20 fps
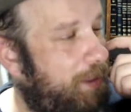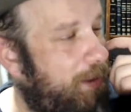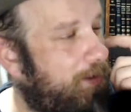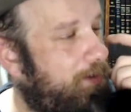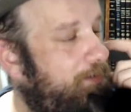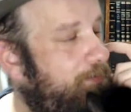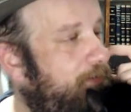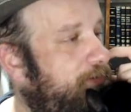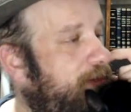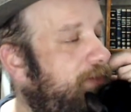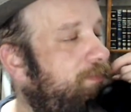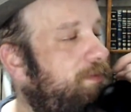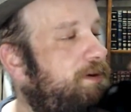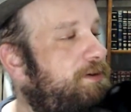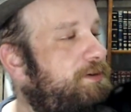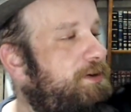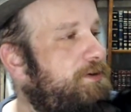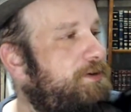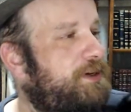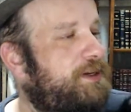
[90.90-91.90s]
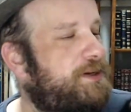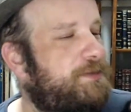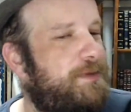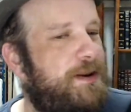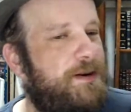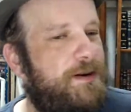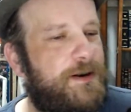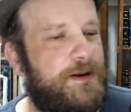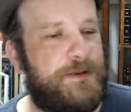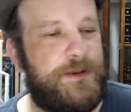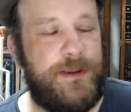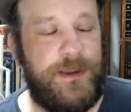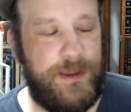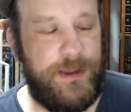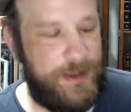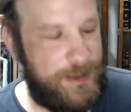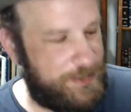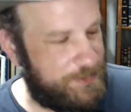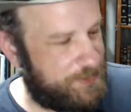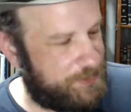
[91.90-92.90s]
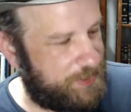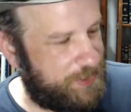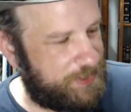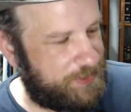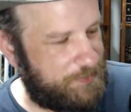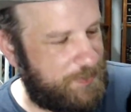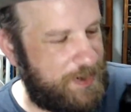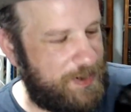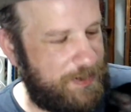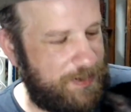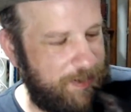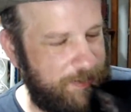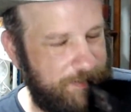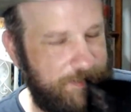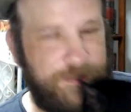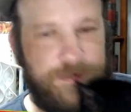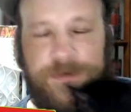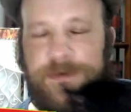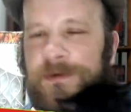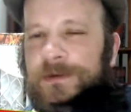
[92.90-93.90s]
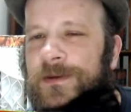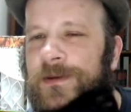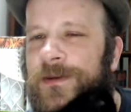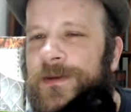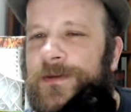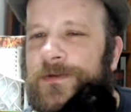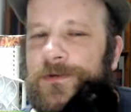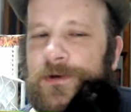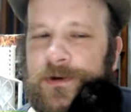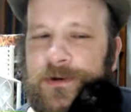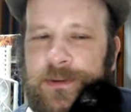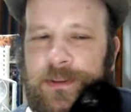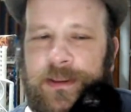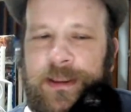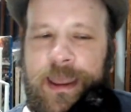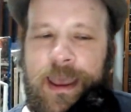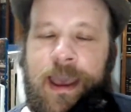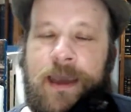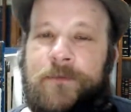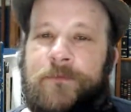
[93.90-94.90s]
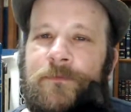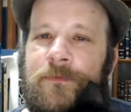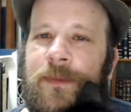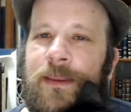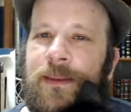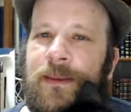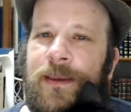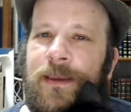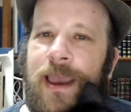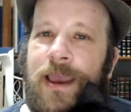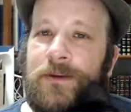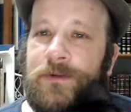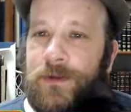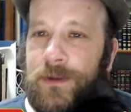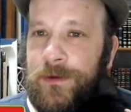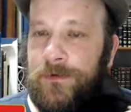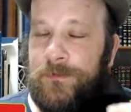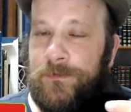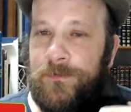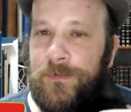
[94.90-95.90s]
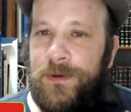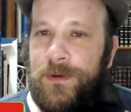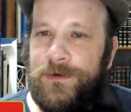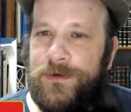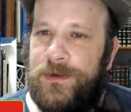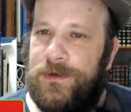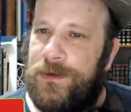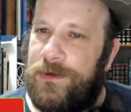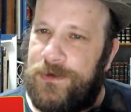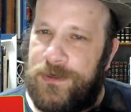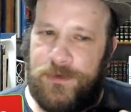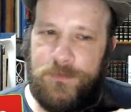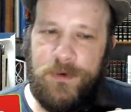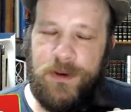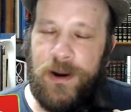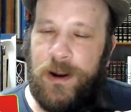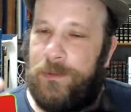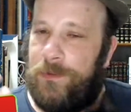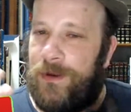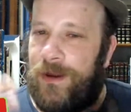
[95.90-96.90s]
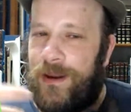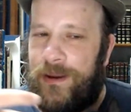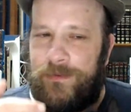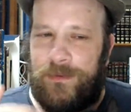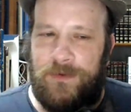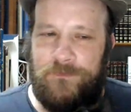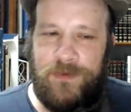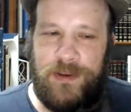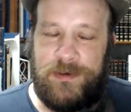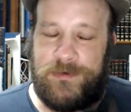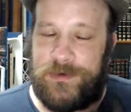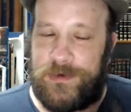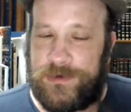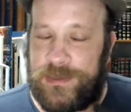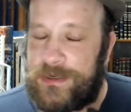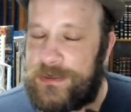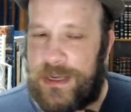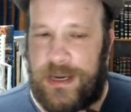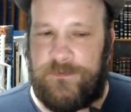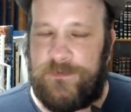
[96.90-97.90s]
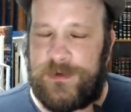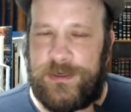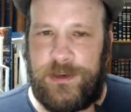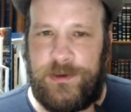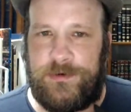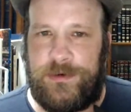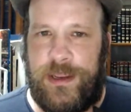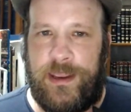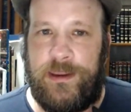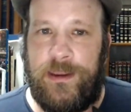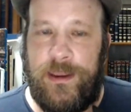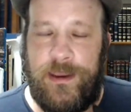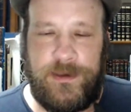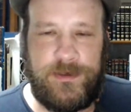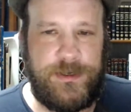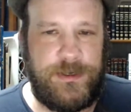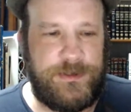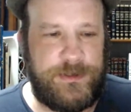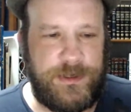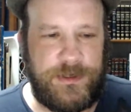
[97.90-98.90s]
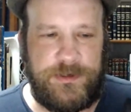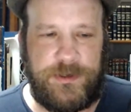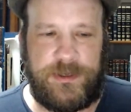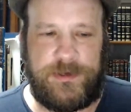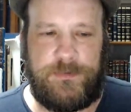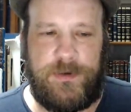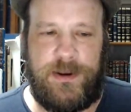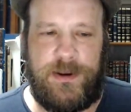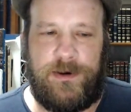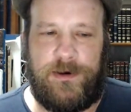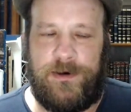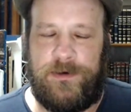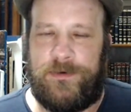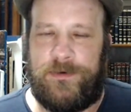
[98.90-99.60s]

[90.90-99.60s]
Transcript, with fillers: you, Liz. I mean, you're such a sweetheart. Isn't she a sweetheart? Talking to the cat and to you. She's such a sweetheart. I love, I love it. She says it every single day. She's such a sweetheart.